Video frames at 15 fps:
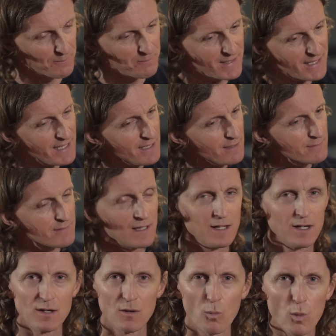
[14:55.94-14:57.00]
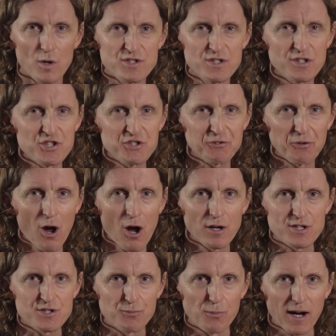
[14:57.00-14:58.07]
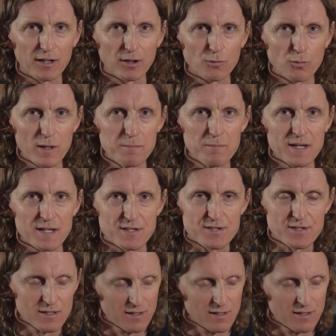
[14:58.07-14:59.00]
me, wasn't the strongest record we missed.